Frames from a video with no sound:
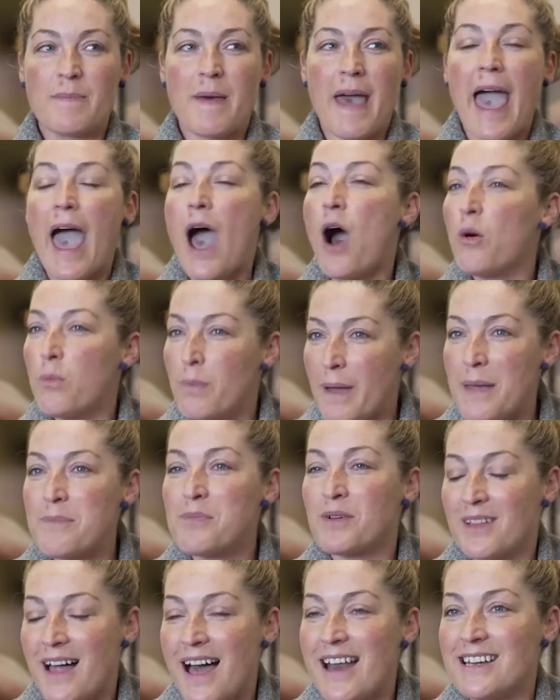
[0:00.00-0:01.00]
help
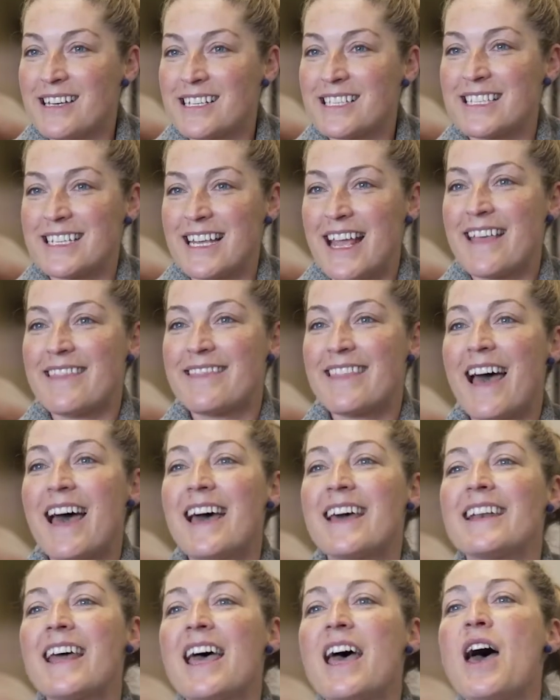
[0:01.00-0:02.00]
people understand
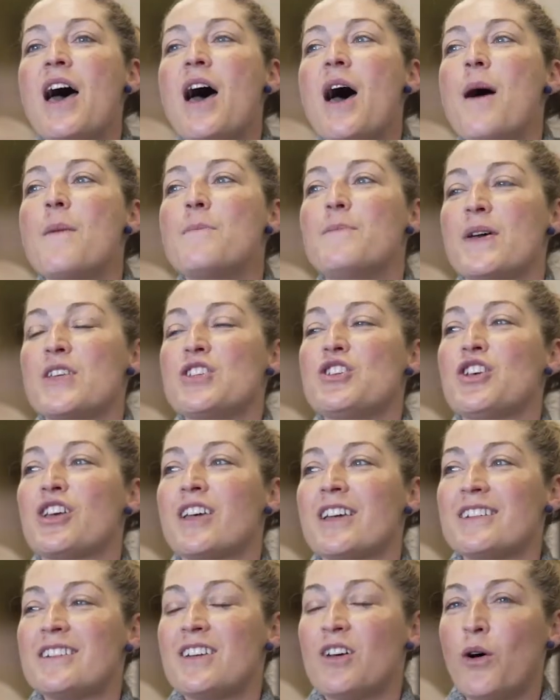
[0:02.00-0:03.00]
that, but you
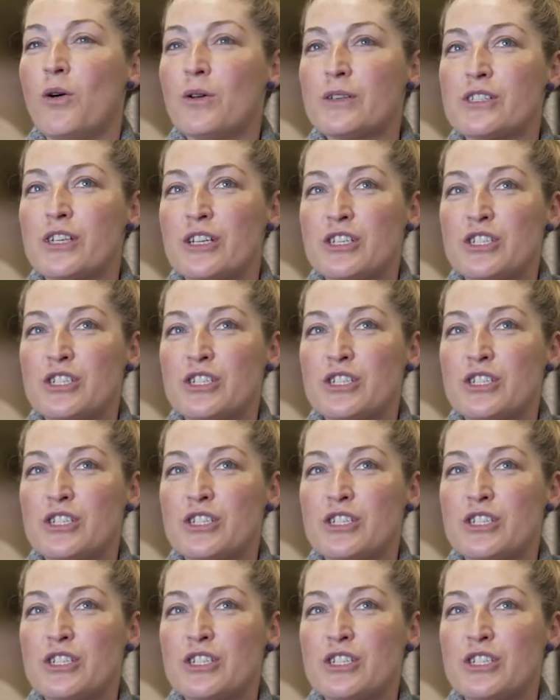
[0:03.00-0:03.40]
can also